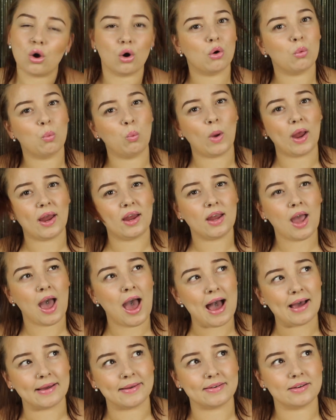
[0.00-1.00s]
we
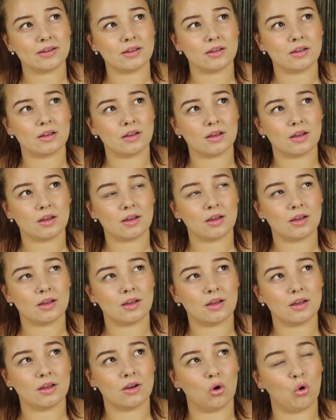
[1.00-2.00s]
had,
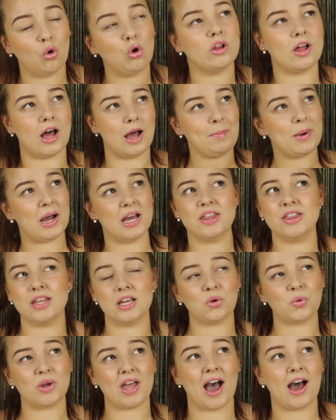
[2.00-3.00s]
all up, I
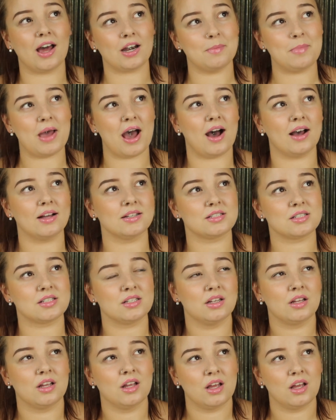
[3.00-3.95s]
think we had about